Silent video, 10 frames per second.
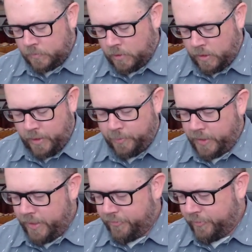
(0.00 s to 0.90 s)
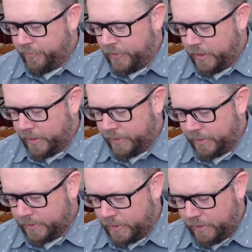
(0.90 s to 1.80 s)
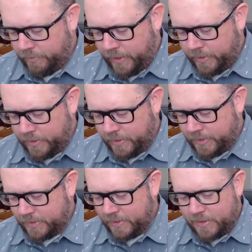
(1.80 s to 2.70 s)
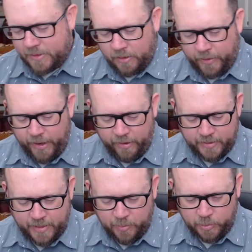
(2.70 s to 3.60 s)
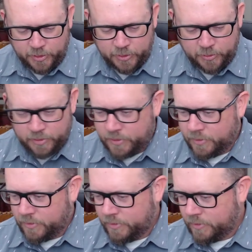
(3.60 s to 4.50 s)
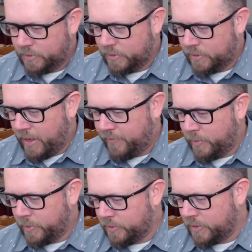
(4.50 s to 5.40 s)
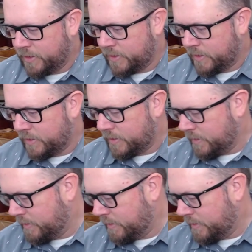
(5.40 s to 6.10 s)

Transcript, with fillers: All right, playing for fun. I think it's going to go right under this. This is hilarious how blue, navy blue this is.